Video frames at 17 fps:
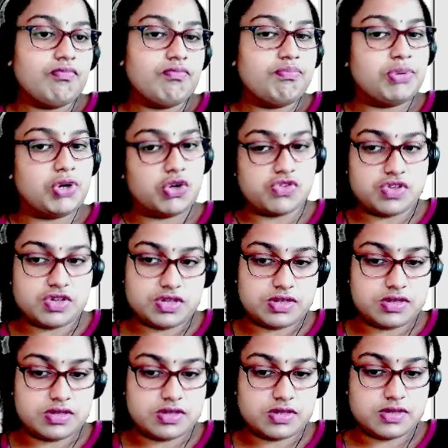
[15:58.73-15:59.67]

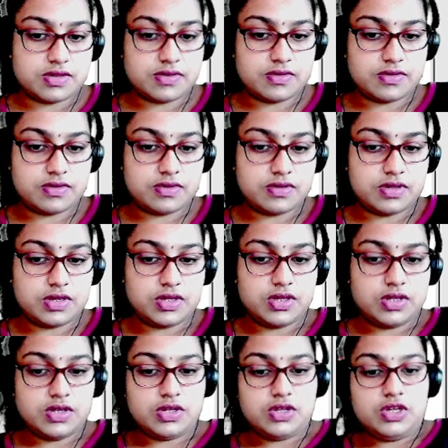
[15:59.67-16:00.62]
processes.
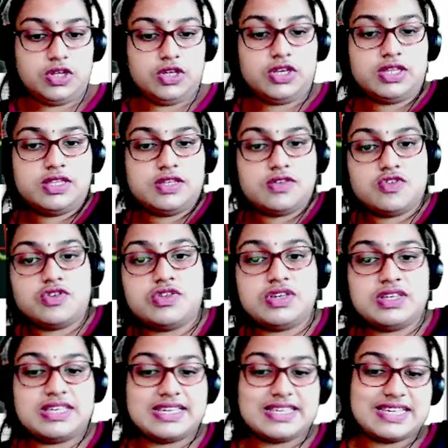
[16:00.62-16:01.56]
Okay, so
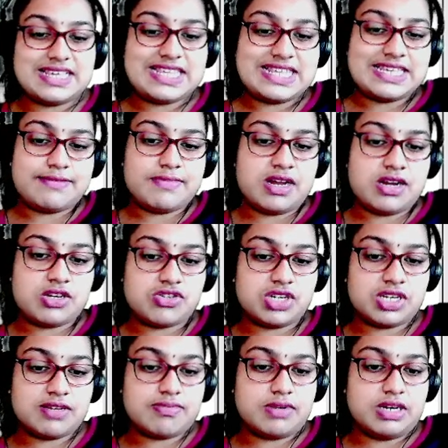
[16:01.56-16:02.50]
this is a
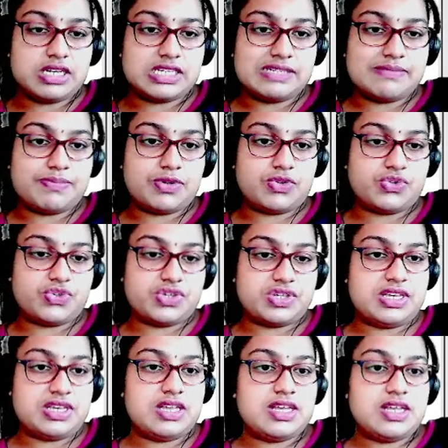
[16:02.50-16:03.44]
symmetric
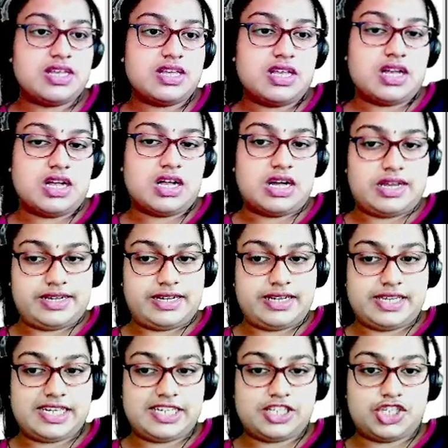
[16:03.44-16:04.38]
multiprocessing
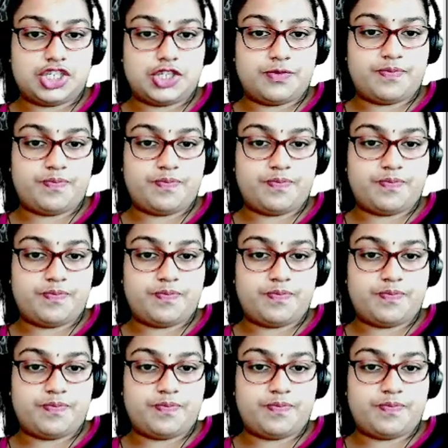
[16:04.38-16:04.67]
architecture.